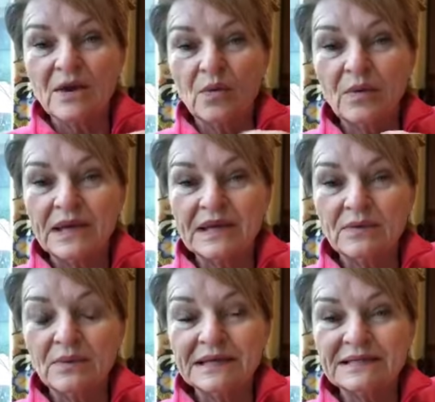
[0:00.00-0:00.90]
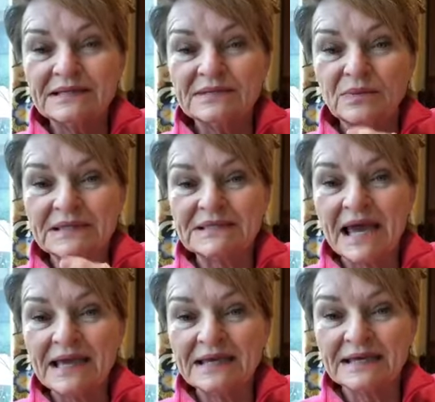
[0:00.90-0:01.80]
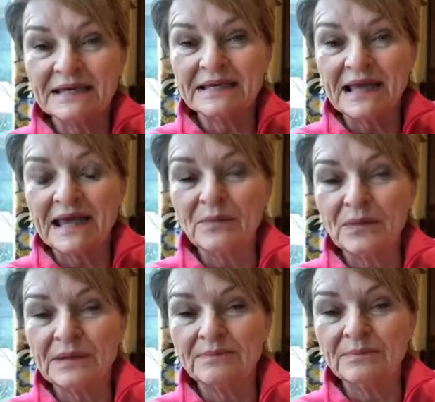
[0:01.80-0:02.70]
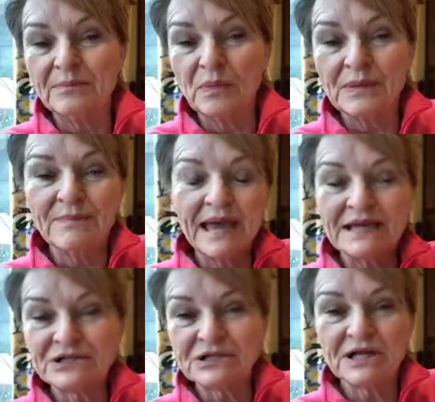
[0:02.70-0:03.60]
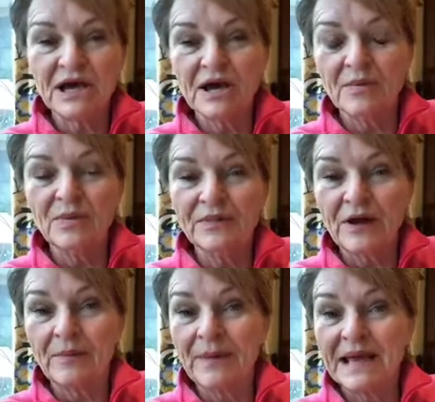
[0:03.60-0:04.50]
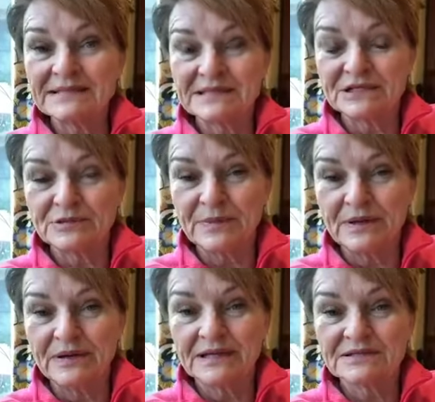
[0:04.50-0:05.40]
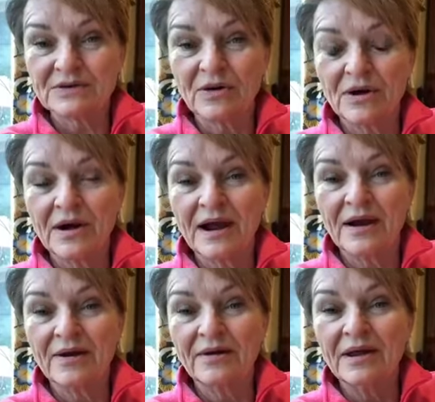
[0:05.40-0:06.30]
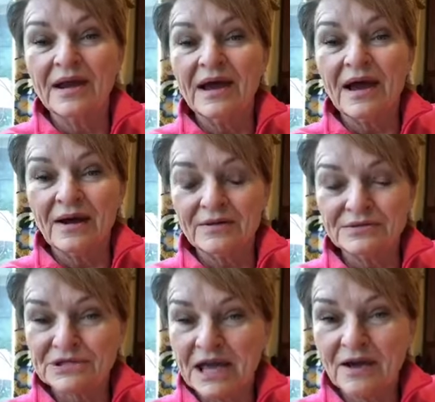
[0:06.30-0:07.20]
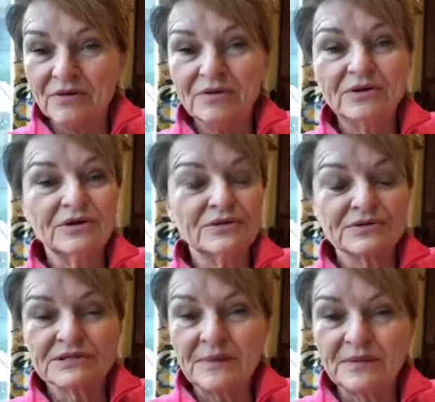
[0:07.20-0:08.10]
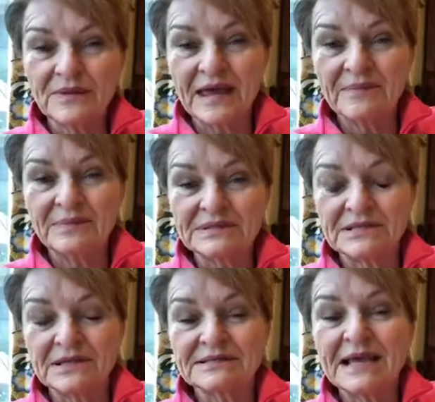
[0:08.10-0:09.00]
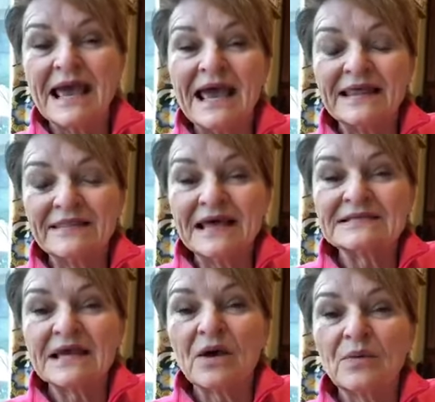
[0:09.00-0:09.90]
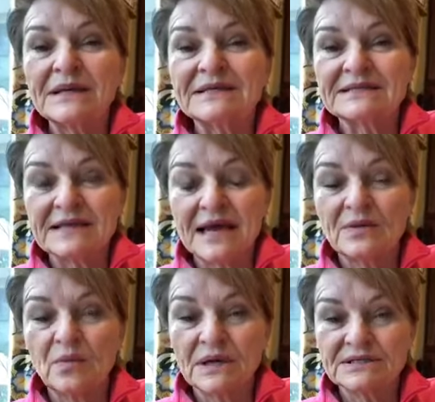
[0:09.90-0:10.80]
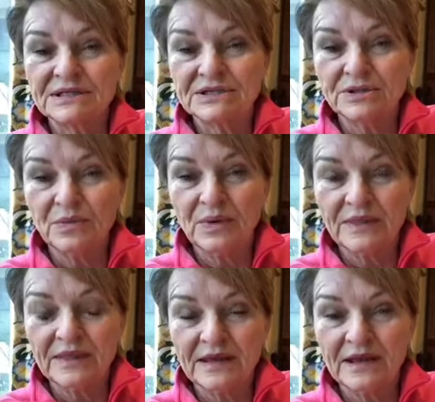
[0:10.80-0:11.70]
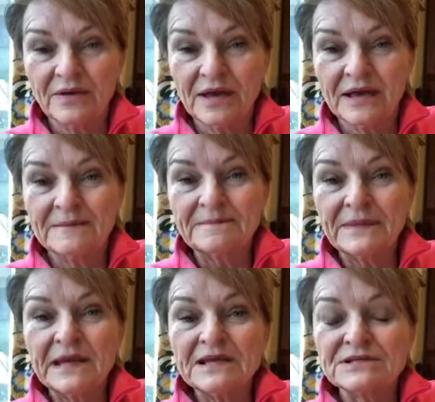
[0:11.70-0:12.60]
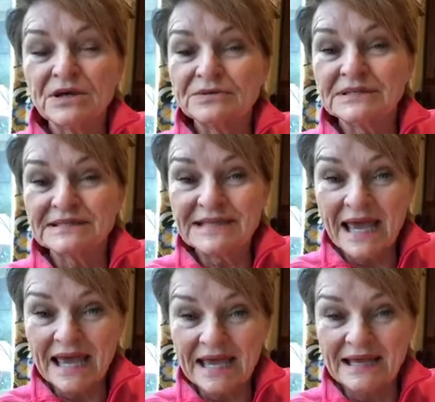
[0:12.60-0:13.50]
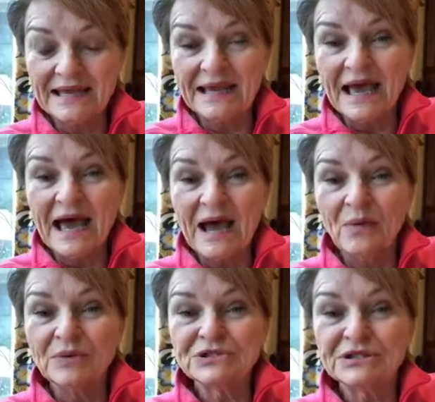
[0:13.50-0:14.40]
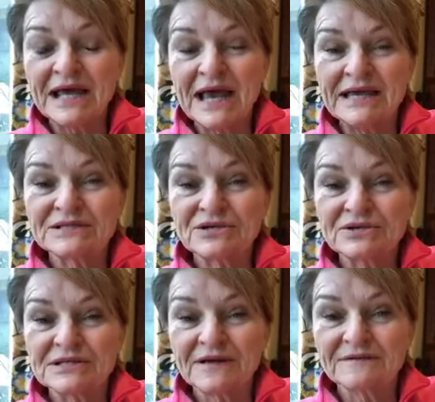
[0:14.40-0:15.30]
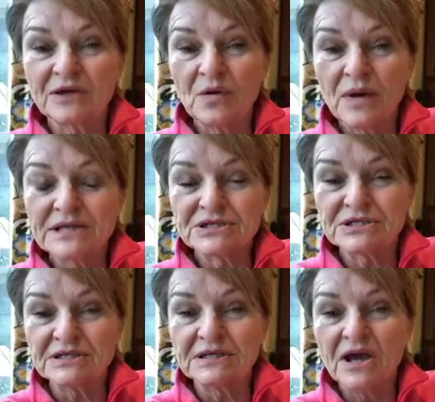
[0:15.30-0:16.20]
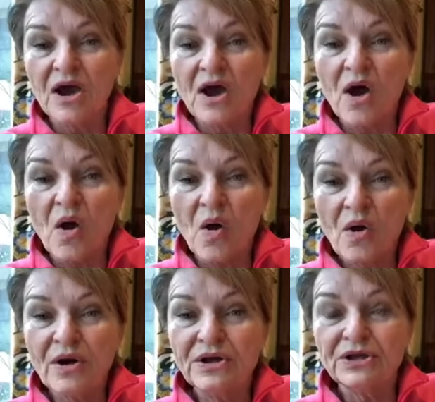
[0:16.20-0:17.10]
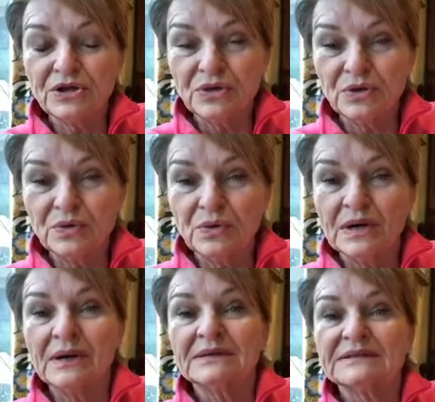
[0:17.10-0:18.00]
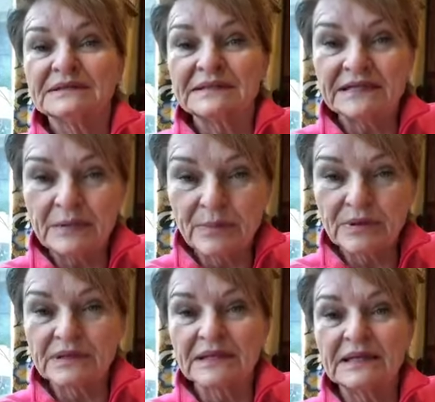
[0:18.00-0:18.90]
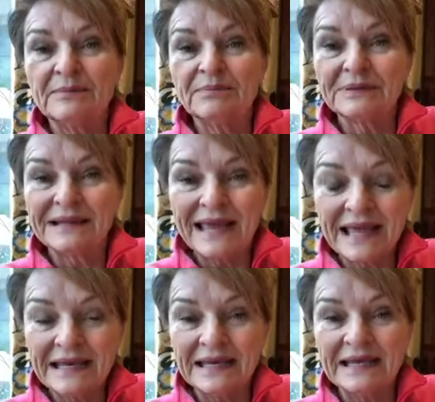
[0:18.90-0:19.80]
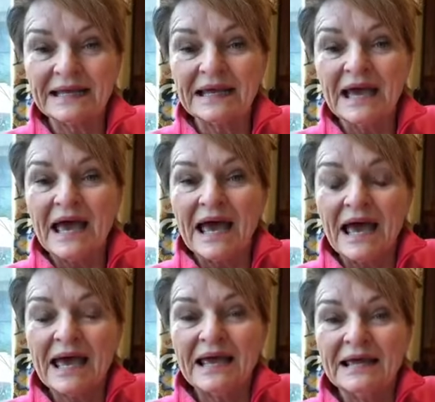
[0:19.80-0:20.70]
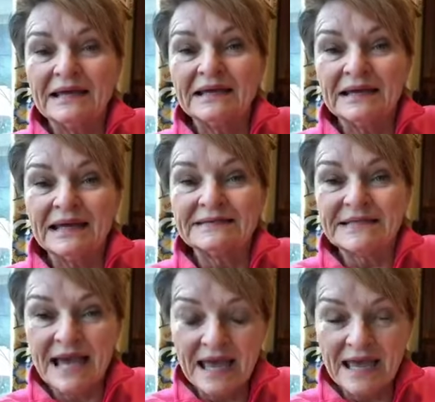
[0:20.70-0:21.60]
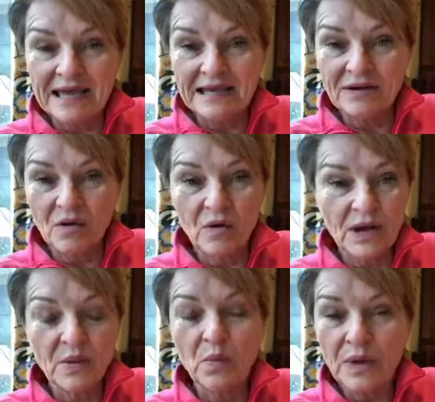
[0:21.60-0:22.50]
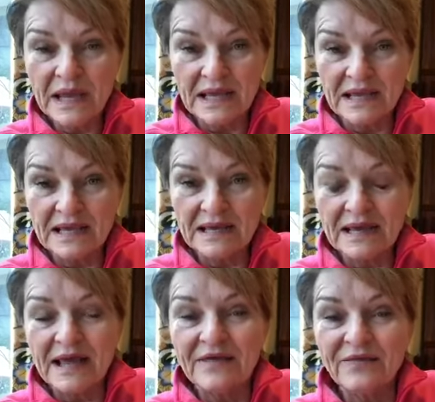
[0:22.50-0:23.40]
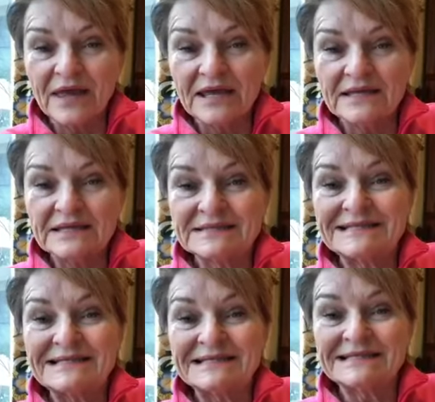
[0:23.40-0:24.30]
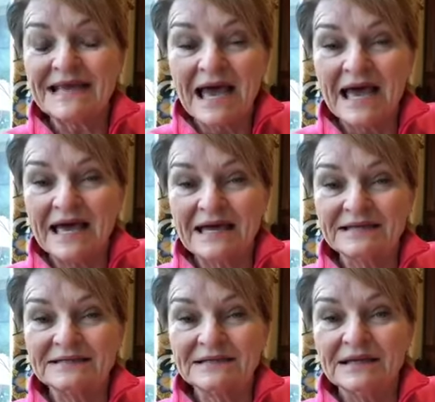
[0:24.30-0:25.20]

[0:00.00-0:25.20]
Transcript: we, we we take it and we we match it up with our past experience or our our childhood or something that happens to us and that's how we decide what to do with it okay so today i want you to ask yourself the question are you deliberately planning a a day or a week that is designed